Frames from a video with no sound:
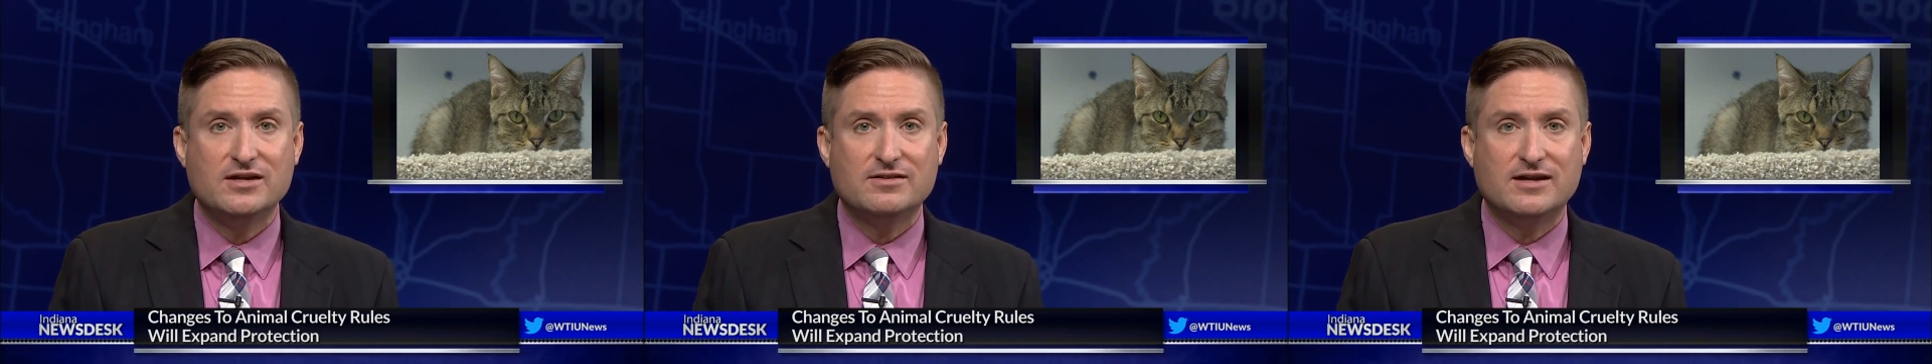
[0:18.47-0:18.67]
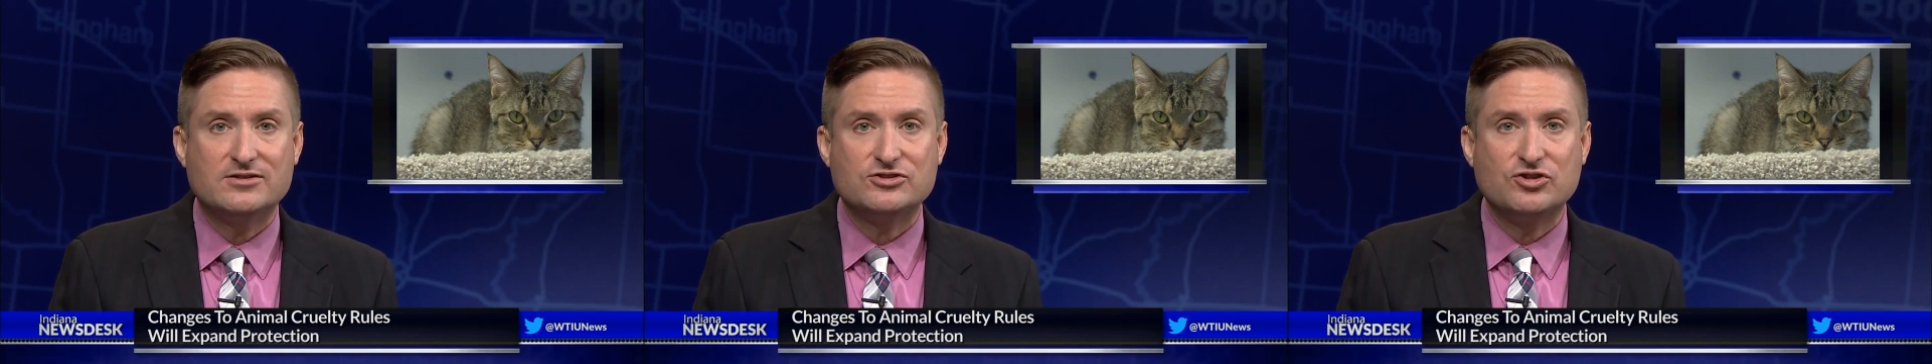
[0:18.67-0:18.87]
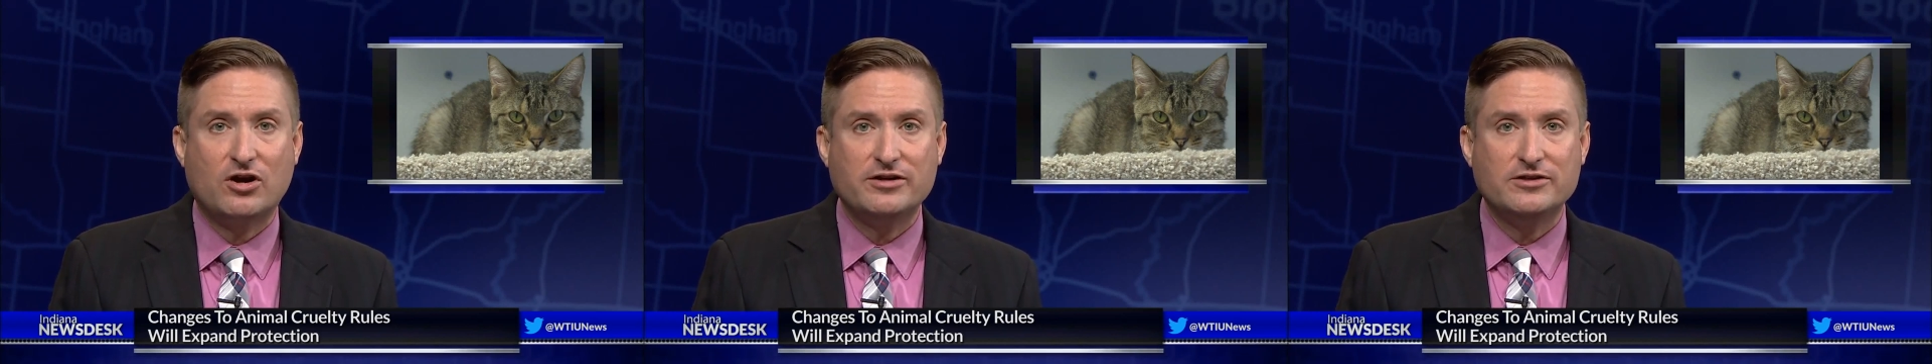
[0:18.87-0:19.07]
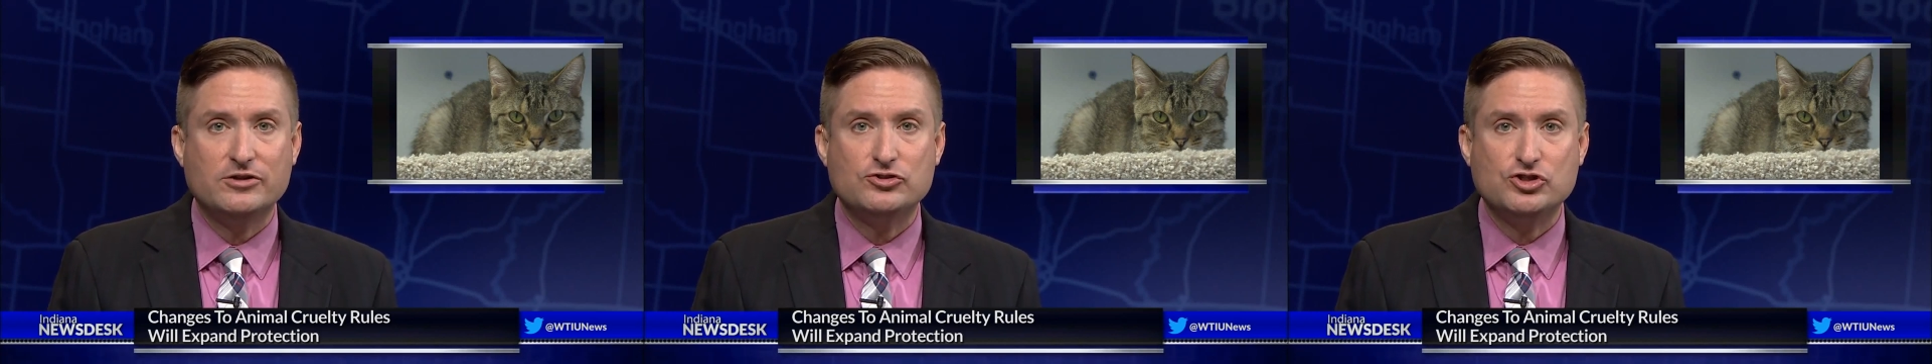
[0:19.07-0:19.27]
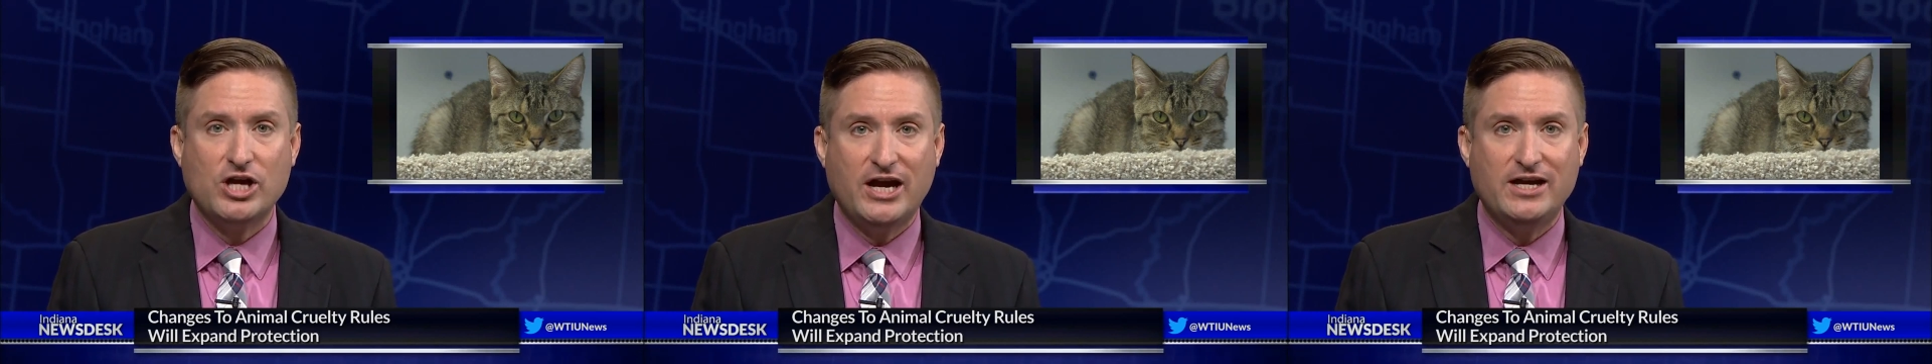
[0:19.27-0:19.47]
that's starting to
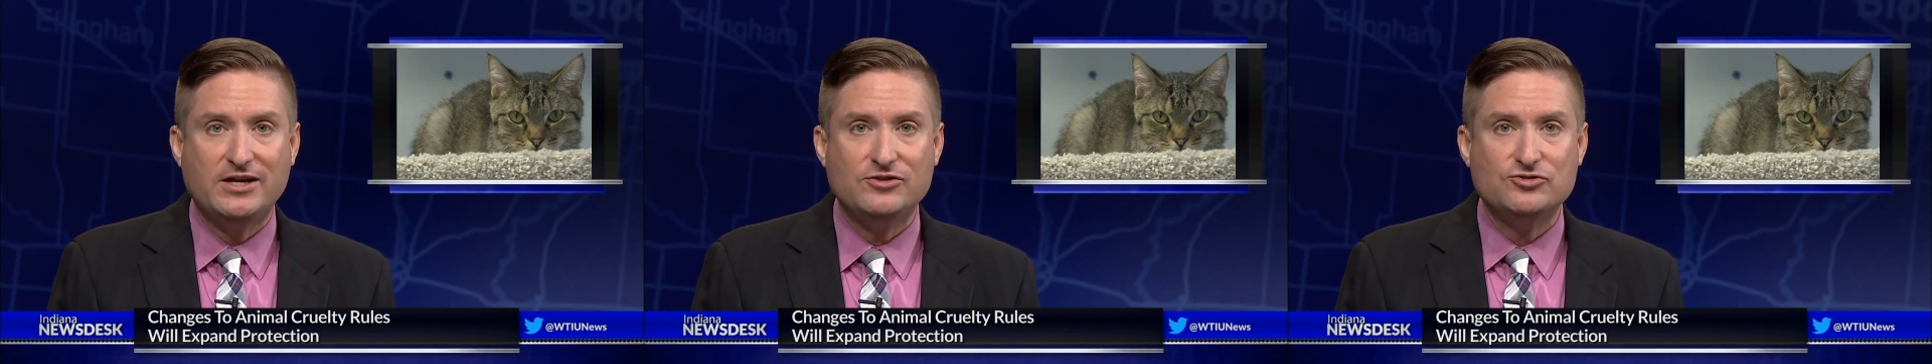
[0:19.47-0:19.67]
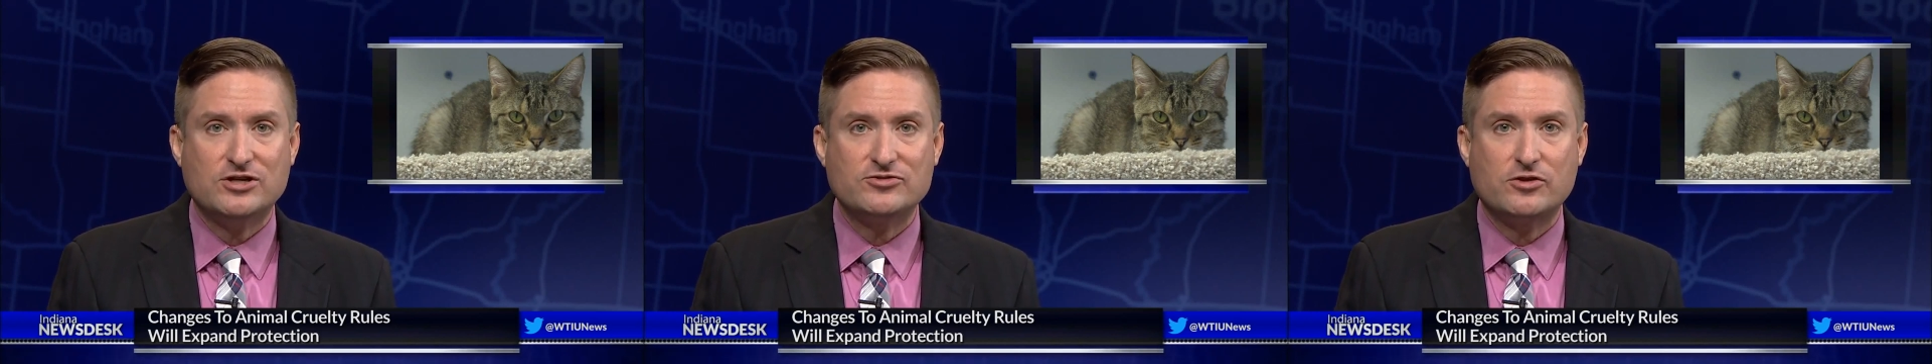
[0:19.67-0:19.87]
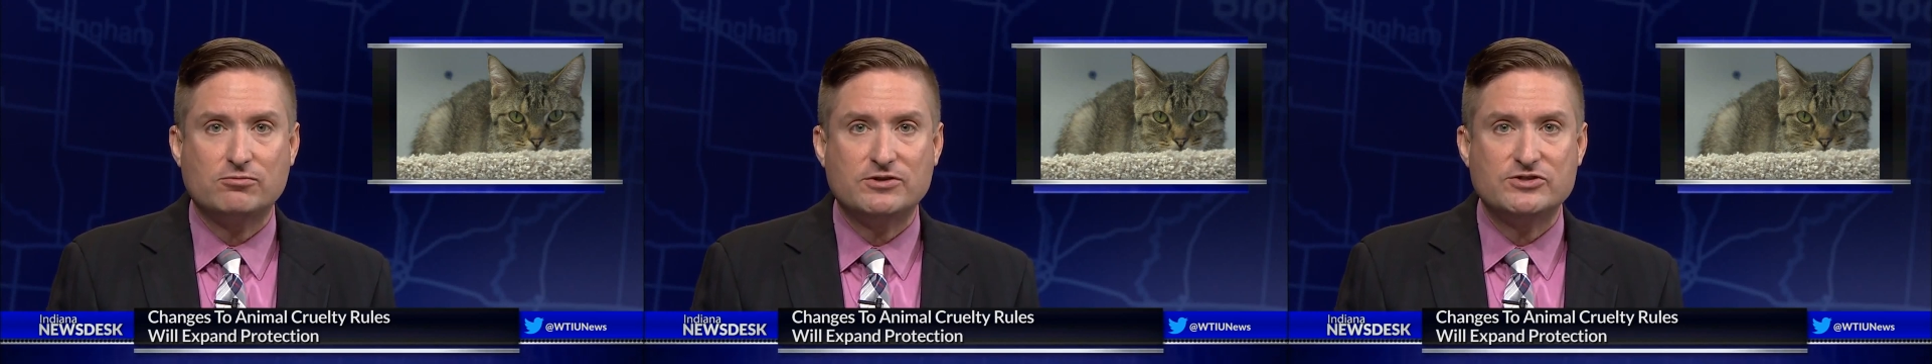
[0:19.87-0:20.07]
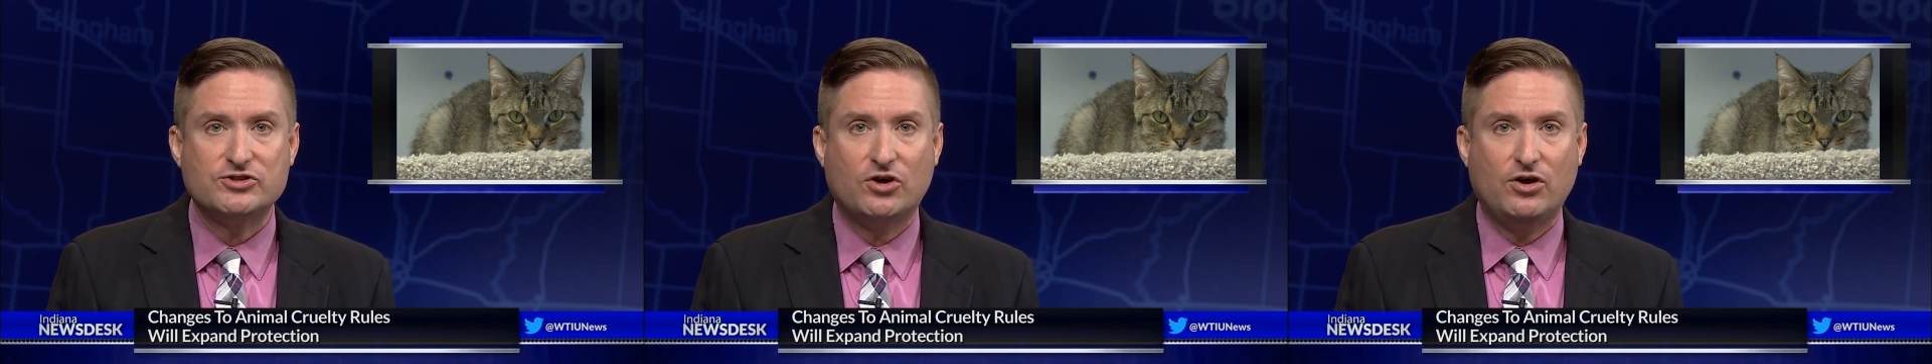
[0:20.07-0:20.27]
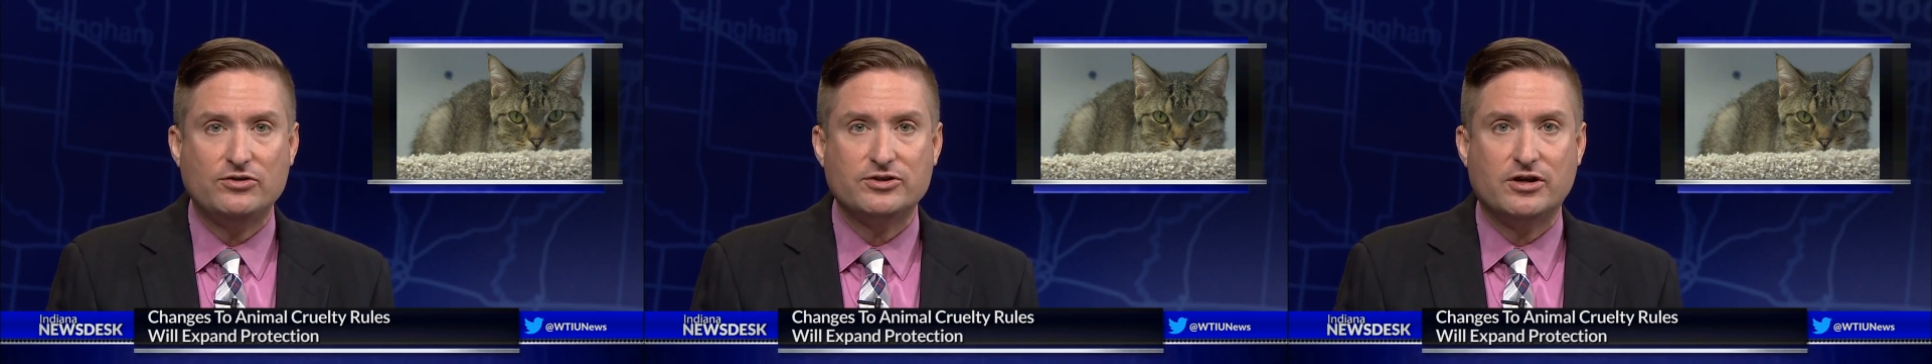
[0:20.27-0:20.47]
change as the
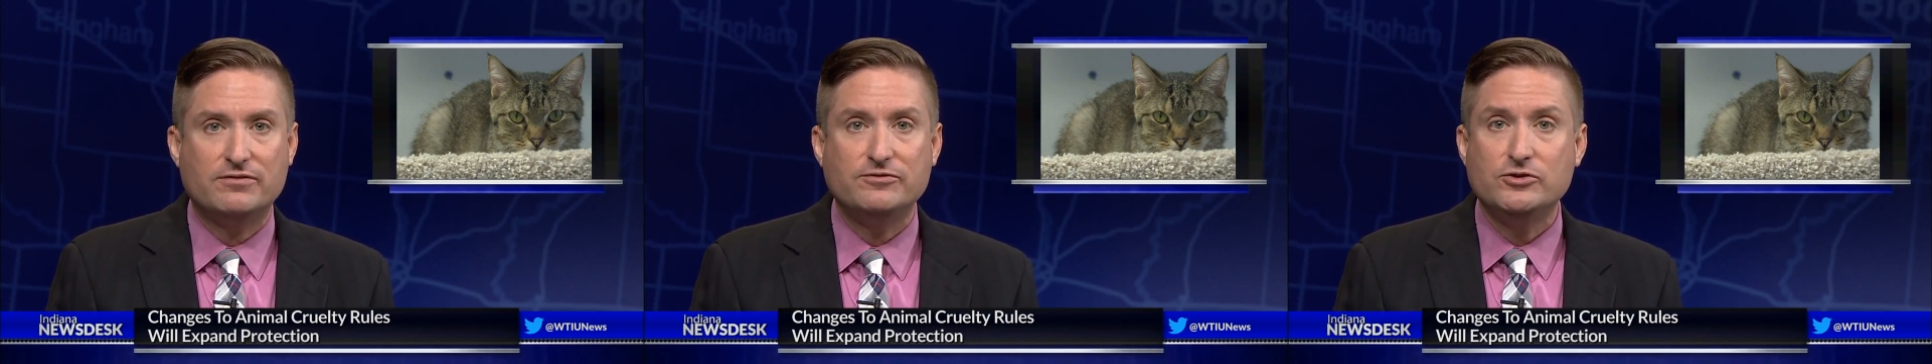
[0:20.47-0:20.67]
result of